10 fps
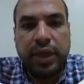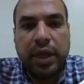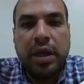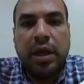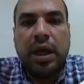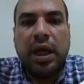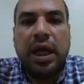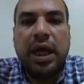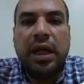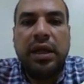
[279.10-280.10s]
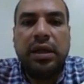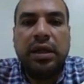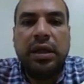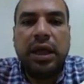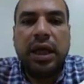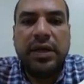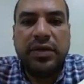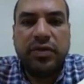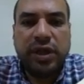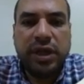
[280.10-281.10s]
And as you
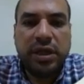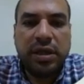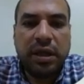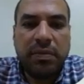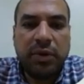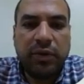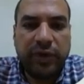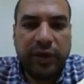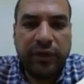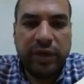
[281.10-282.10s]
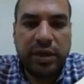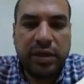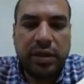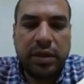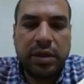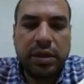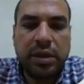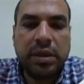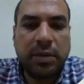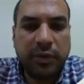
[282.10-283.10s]
see, the number of events, the
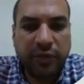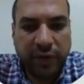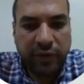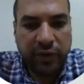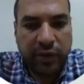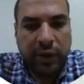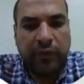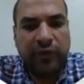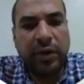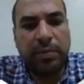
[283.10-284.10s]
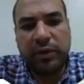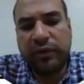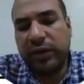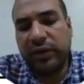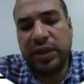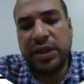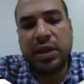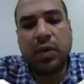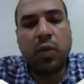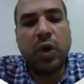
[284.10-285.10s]
sum of number of events,
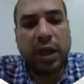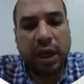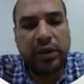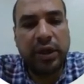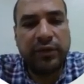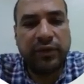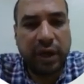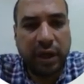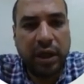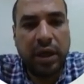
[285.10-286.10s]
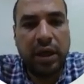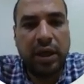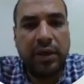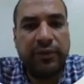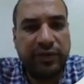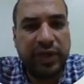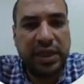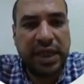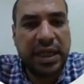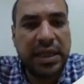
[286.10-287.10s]

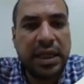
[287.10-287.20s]
156.